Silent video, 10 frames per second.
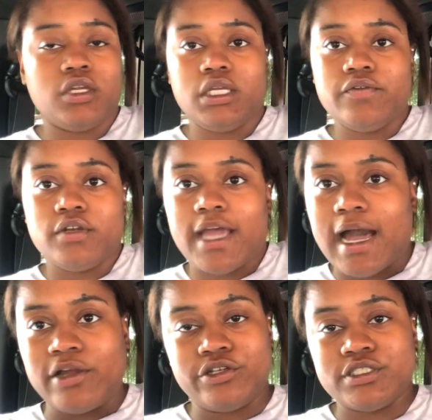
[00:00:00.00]
even
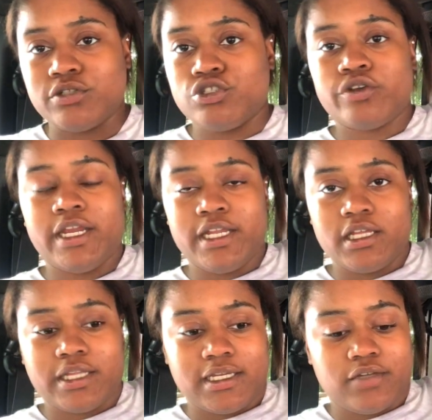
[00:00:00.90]
now you're still
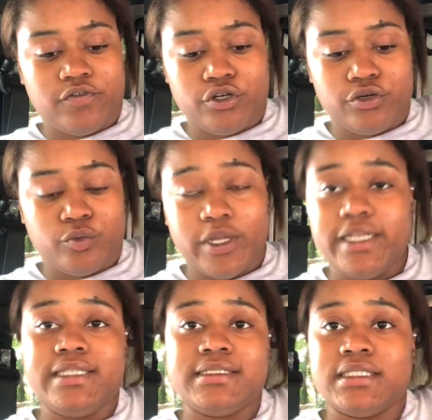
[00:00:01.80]
training, like if you're
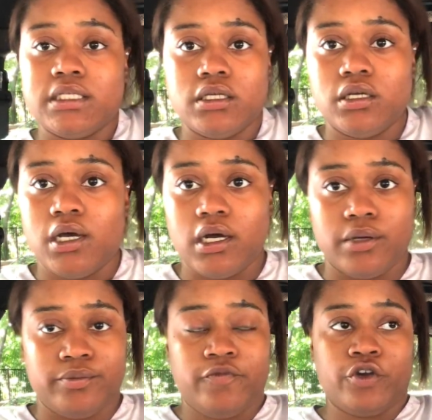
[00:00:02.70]
waiting to
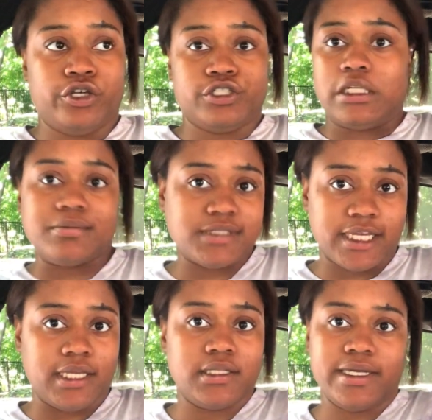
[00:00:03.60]
for your ship
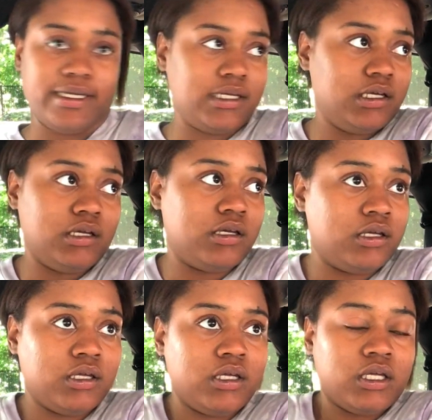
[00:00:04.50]
date, like
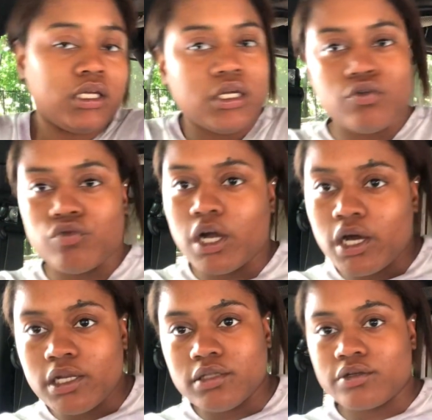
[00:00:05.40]

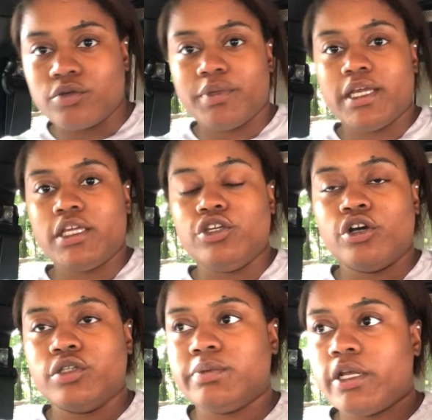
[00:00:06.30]
run a little bit, you
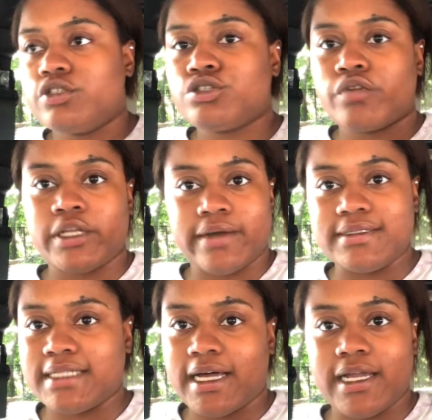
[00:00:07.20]
know. It's better to run
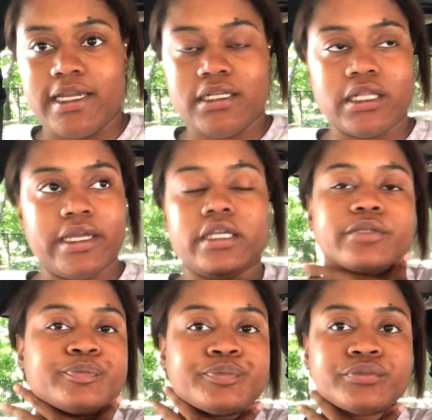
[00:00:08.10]
outside, like